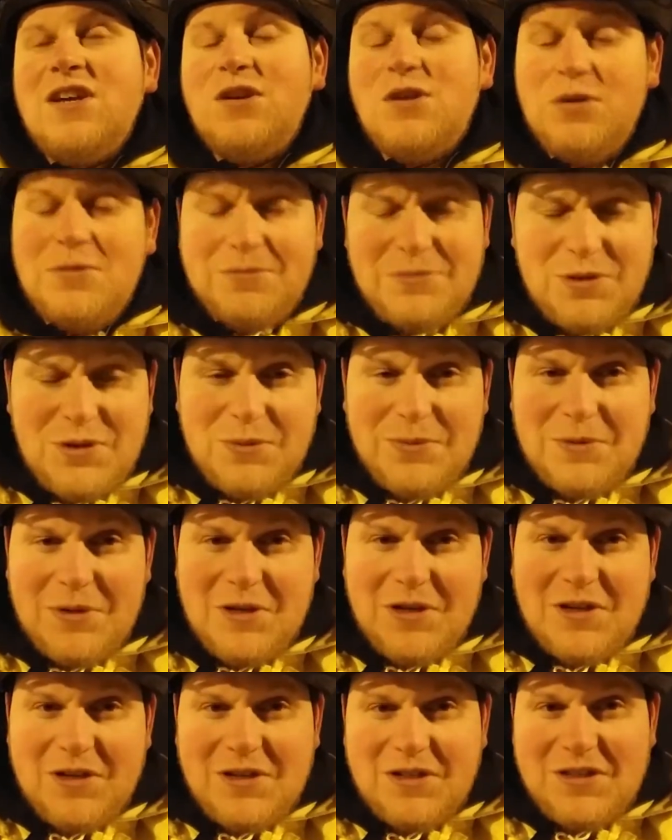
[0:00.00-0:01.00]
come to
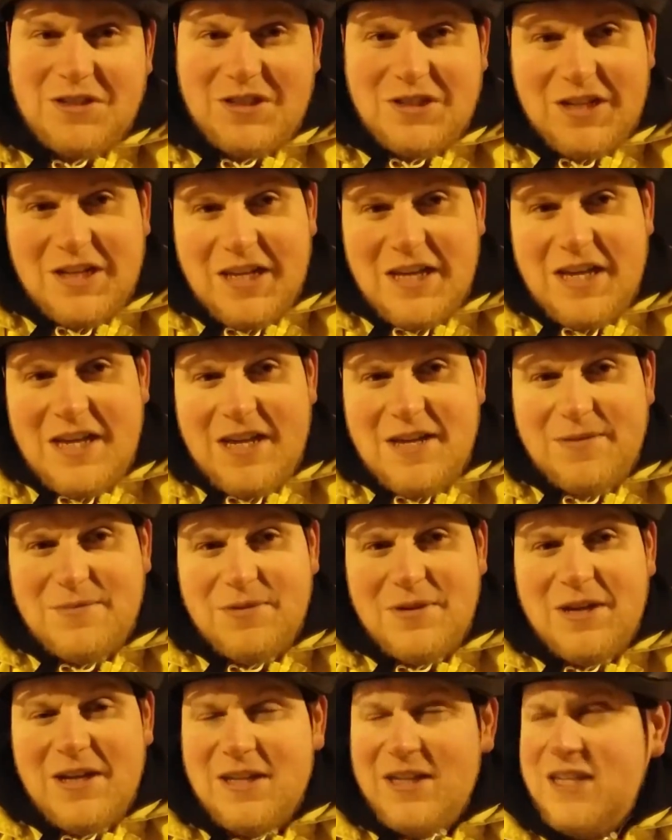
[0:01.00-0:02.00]
work, sleep
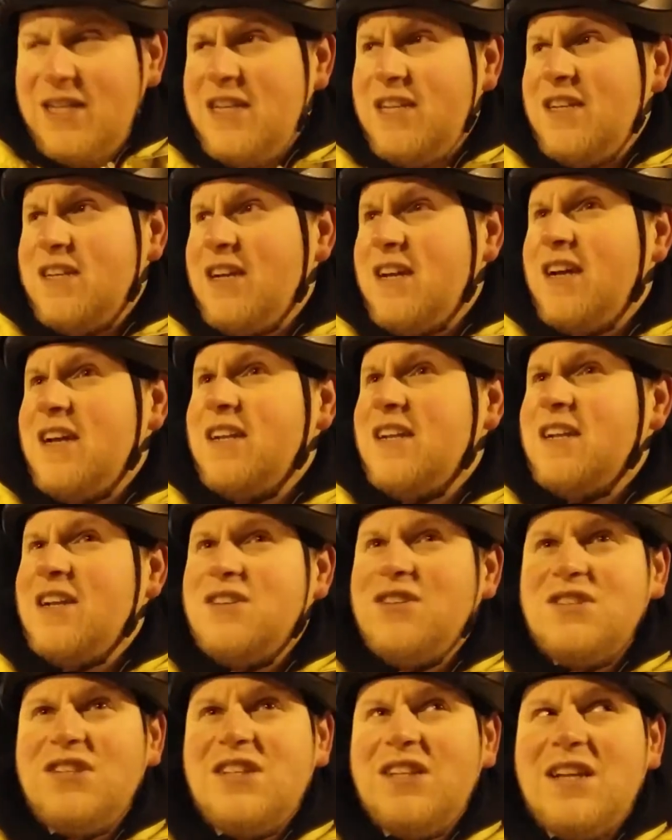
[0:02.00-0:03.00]
and eat, and I
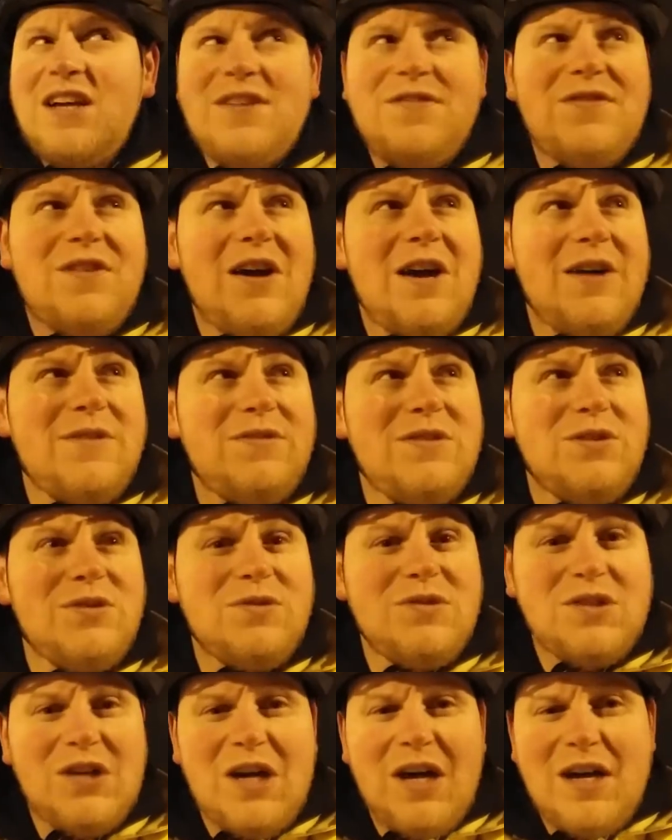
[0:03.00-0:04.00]
just didn't have
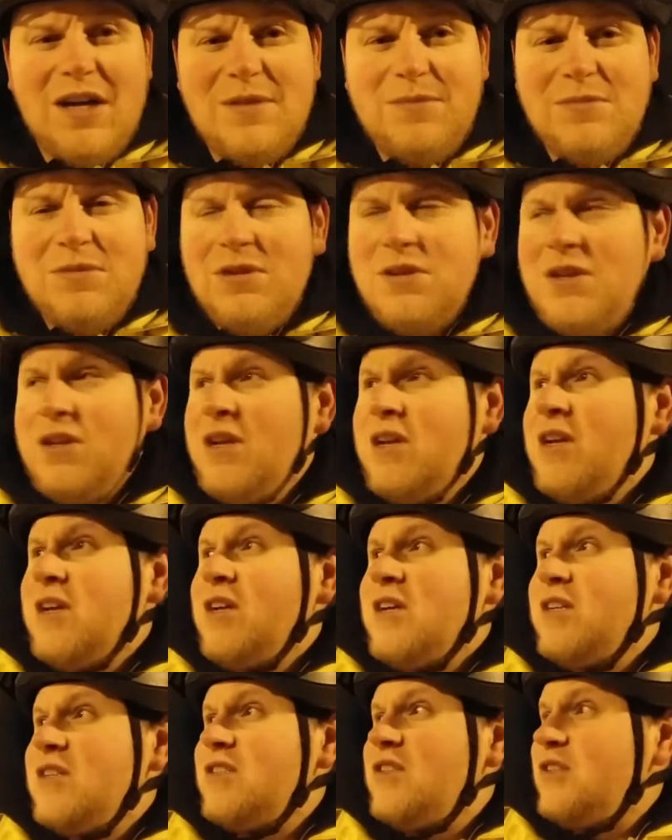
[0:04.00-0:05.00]
enough time
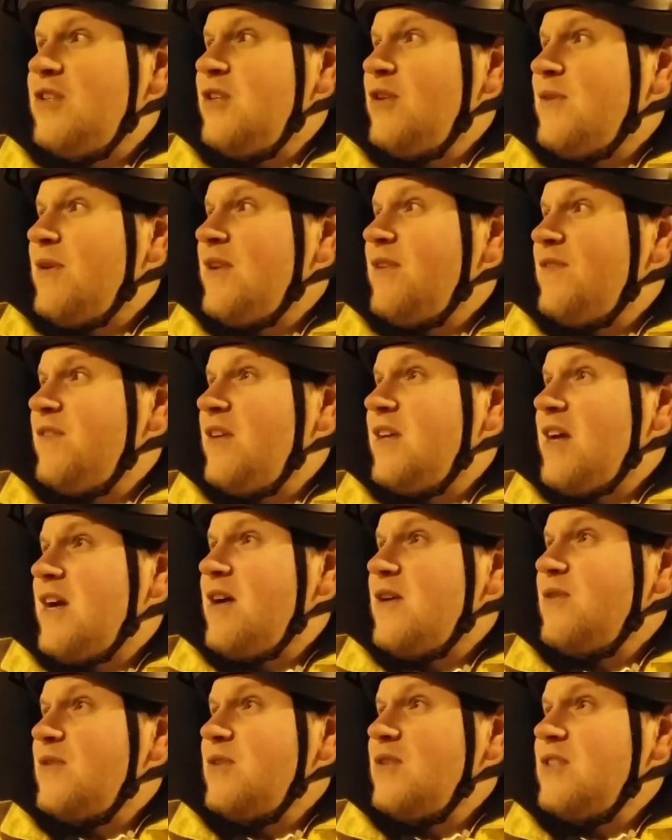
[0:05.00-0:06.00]
to do anything
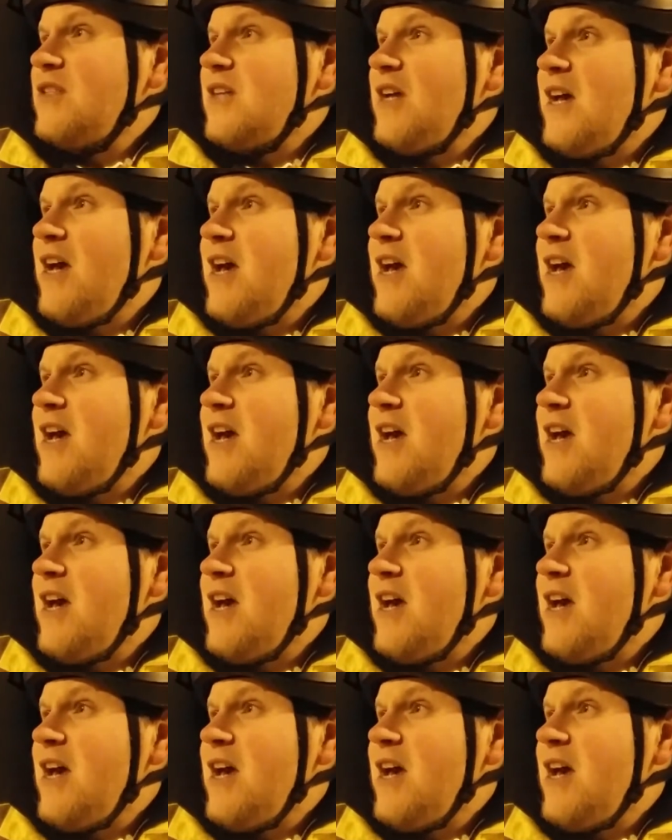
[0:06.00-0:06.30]
else.